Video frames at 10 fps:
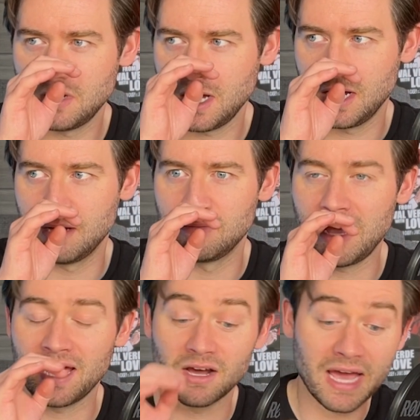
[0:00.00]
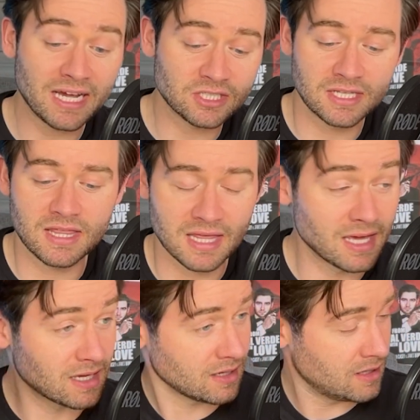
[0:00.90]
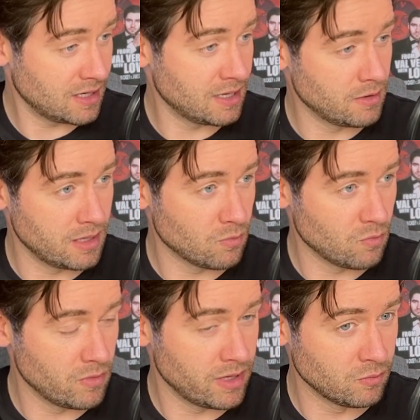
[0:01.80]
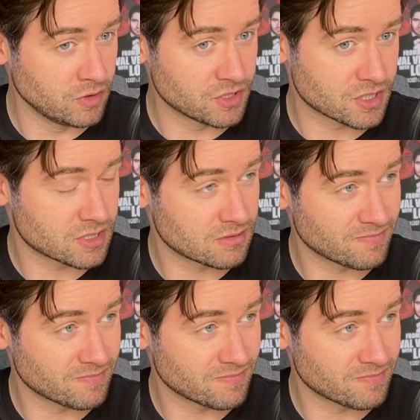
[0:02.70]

and I actually think it was